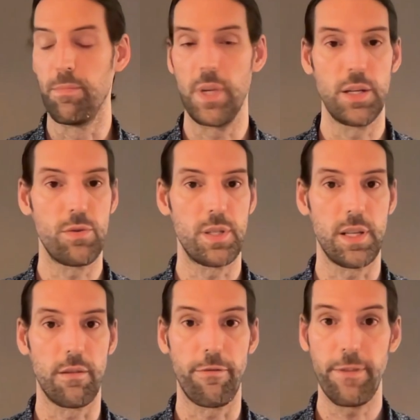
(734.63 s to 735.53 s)

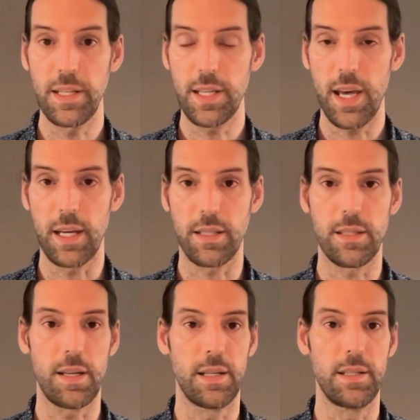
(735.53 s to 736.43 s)
interesting
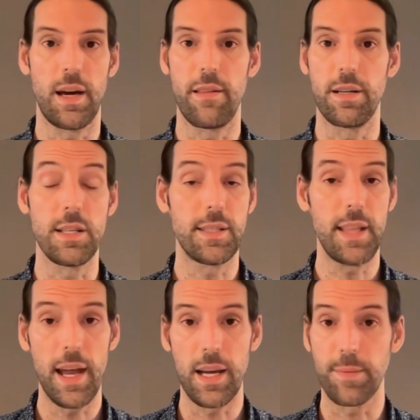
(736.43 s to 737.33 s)
fintechs and other
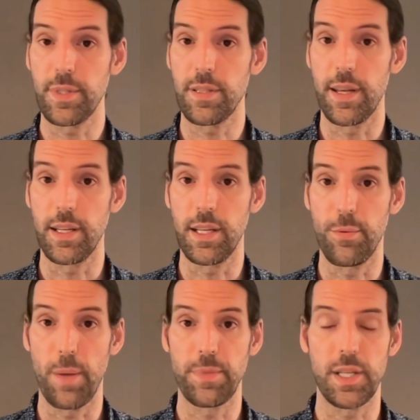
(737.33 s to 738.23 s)
startups that need a
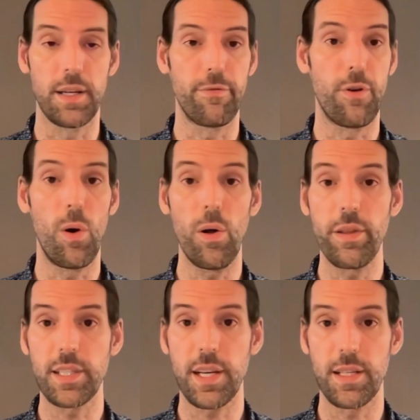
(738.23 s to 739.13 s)
website. For all
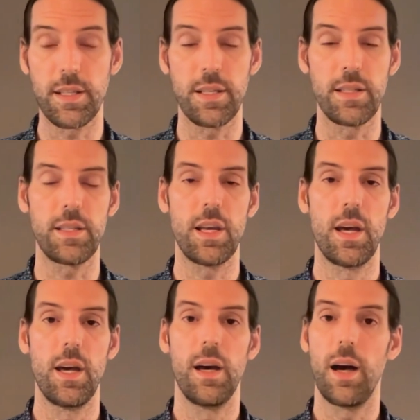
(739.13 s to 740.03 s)
these cases,
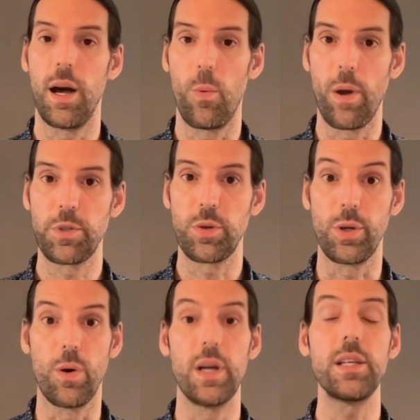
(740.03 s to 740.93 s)
Web
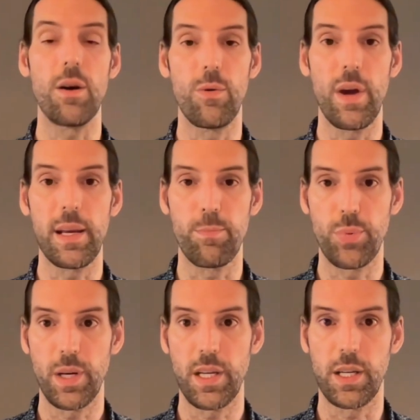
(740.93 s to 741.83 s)
Studio is already
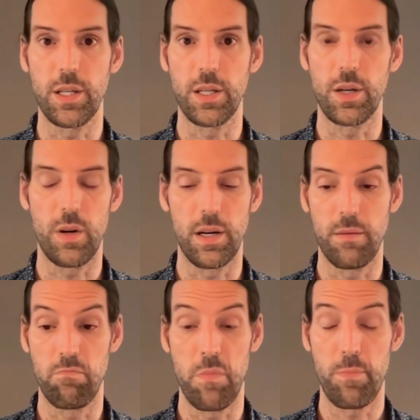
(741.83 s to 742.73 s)
pretty good, or
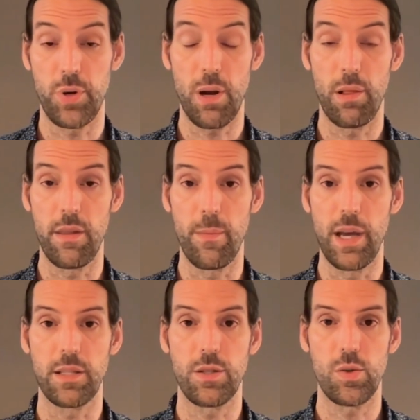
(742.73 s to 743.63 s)
probably the
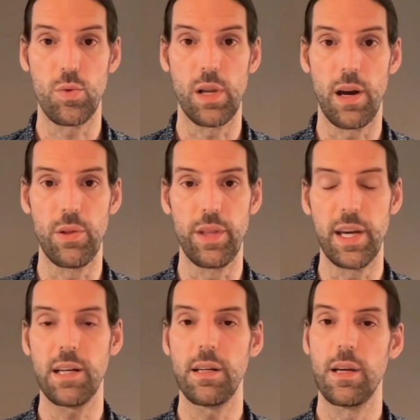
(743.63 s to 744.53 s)
best tool out
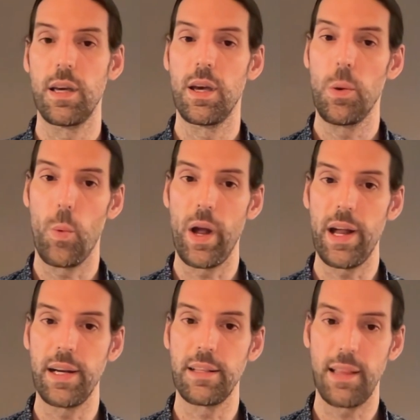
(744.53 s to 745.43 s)
there.
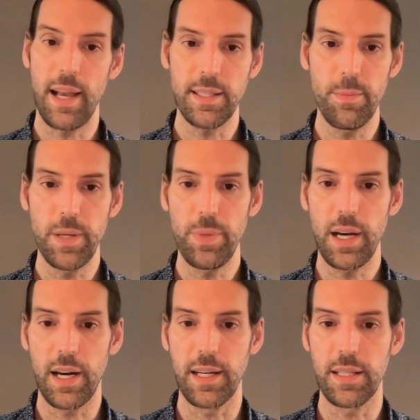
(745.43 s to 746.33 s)
Where it lags a bit
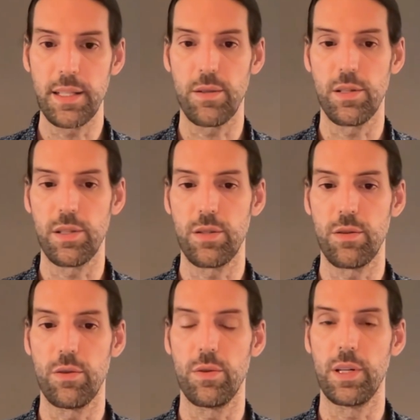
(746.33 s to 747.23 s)
behind is
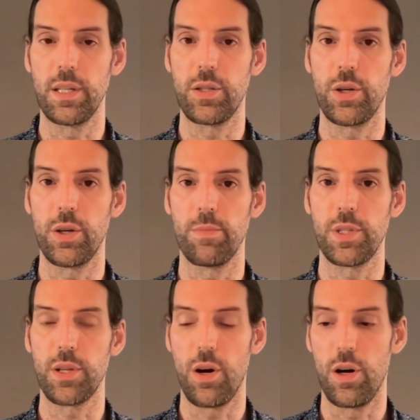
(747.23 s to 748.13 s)
also in
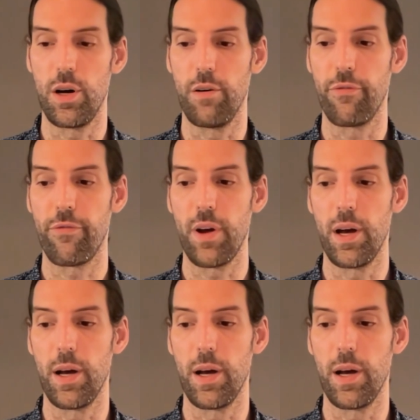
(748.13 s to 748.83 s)
terms of